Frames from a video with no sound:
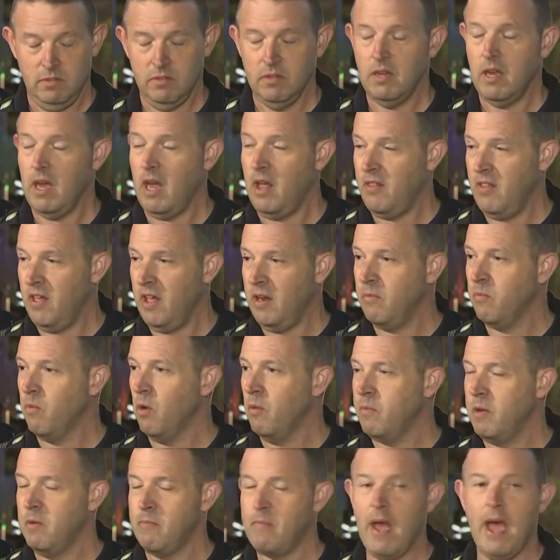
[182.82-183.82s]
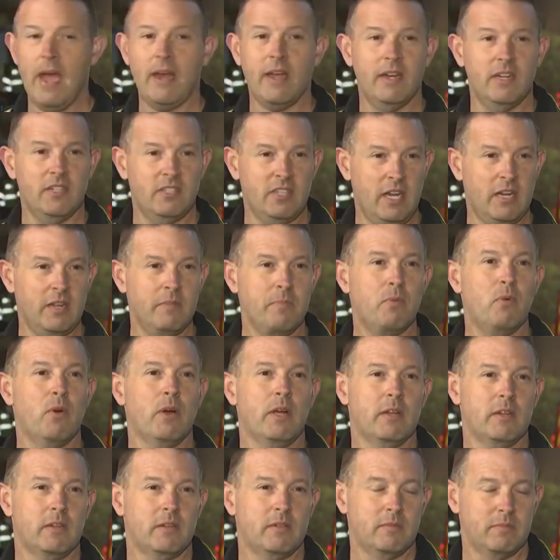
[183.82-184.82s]
and then we'll be back at a second point.
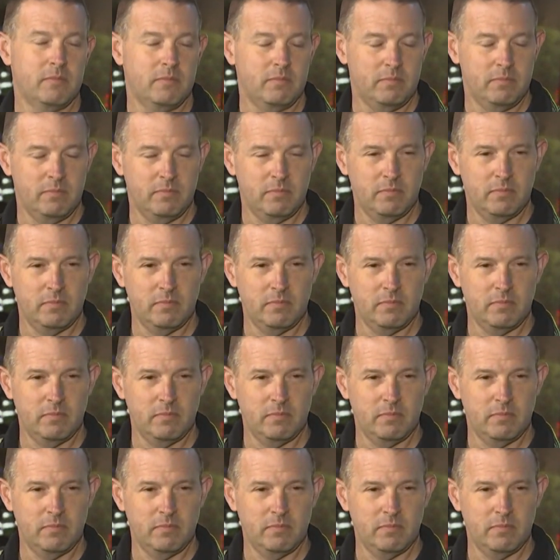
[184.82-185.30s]
Are you